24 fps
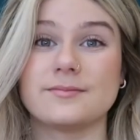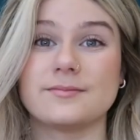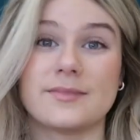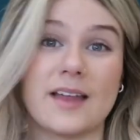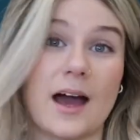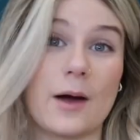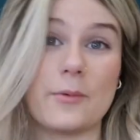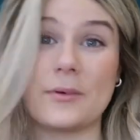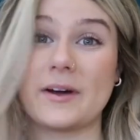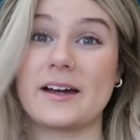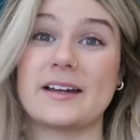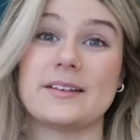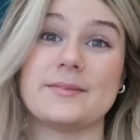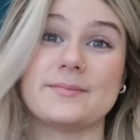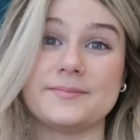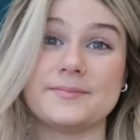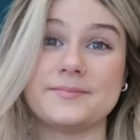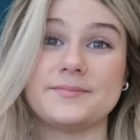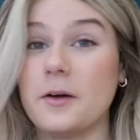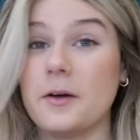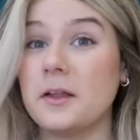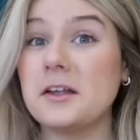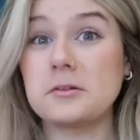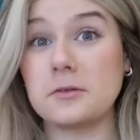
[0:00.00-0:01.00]
that way.
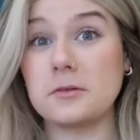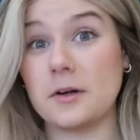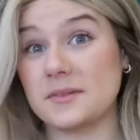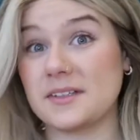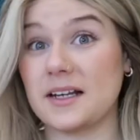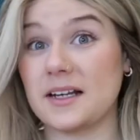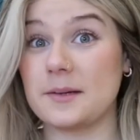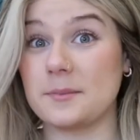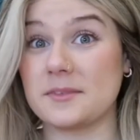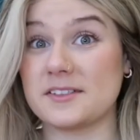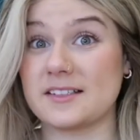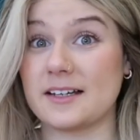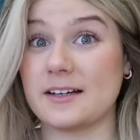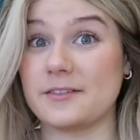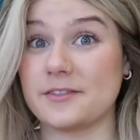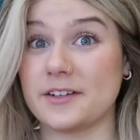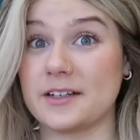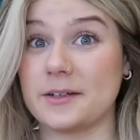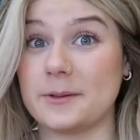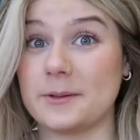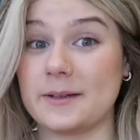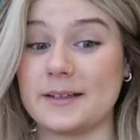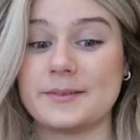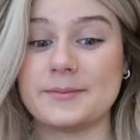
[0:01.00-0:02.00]
That's what I'm telling myself
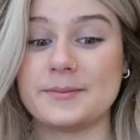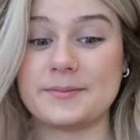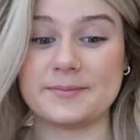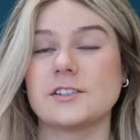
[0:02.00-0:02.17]
anyway.